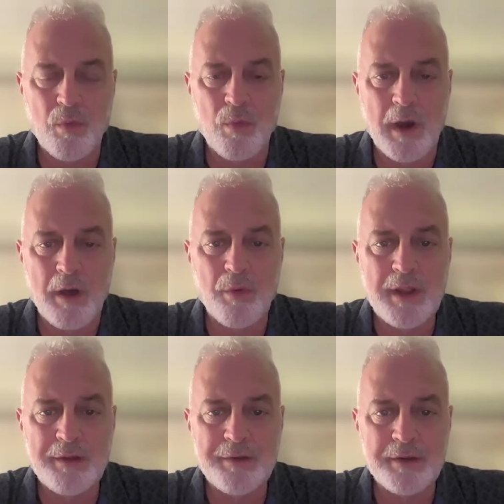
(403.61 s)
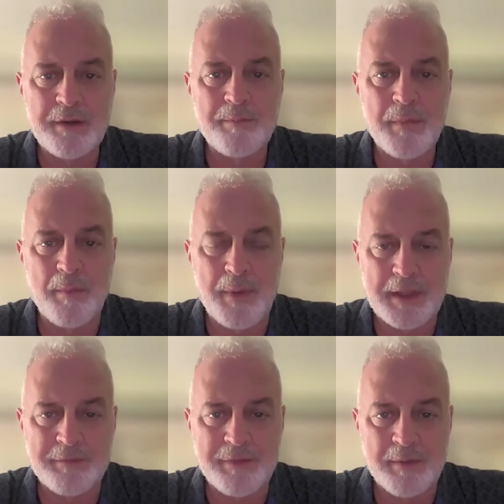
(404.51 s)
well-reasoned
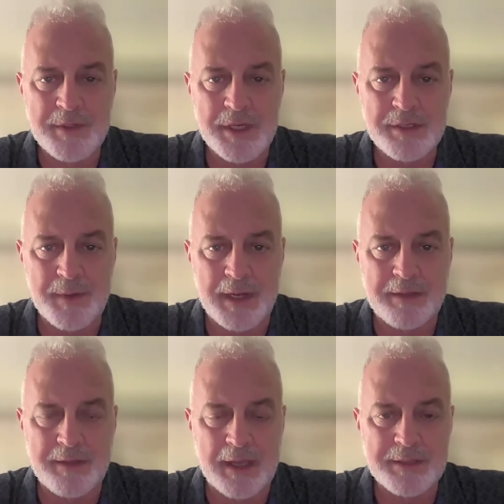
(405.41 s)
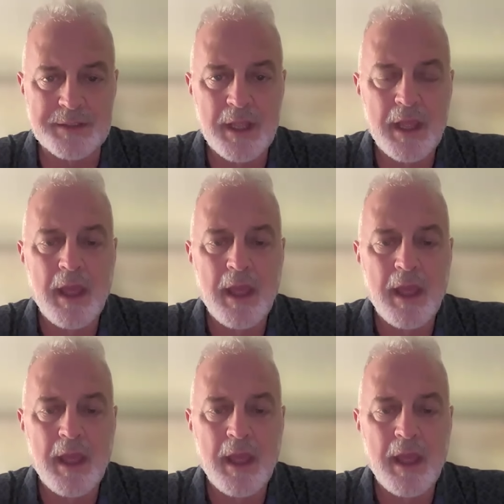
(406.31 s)
opinion from Judge Benitez,